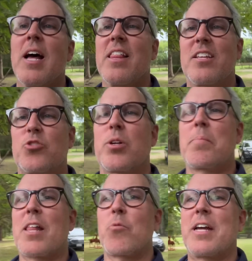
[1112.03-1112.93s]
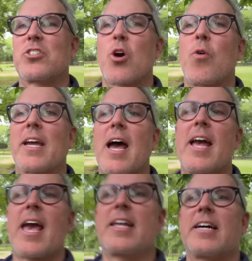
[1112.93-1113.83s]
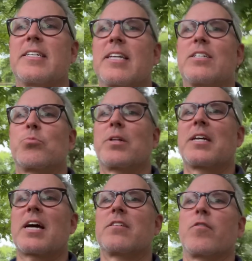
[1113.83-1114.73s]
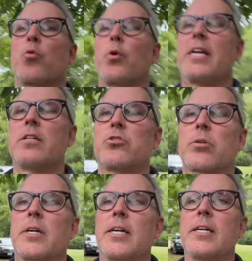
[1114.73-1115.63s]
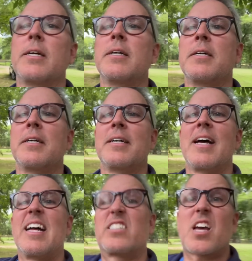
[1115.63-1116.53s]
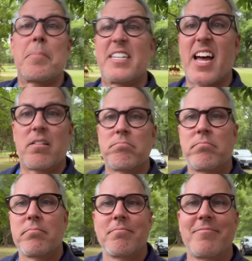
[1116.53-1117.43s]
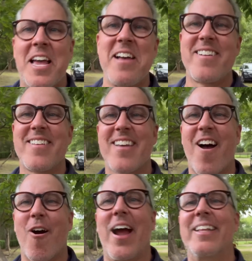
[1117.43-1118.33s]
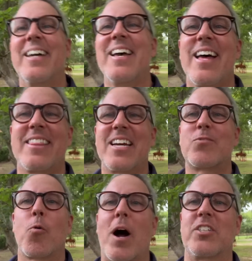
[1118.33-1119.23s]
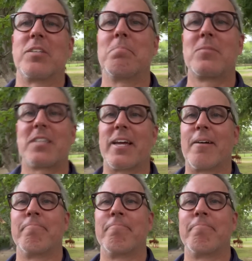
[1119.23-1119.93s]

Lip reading: This tree, by the way, is going. I hate it. It's really kind of a weed tree. It's coming down. All right. Thanks for watching. See ya.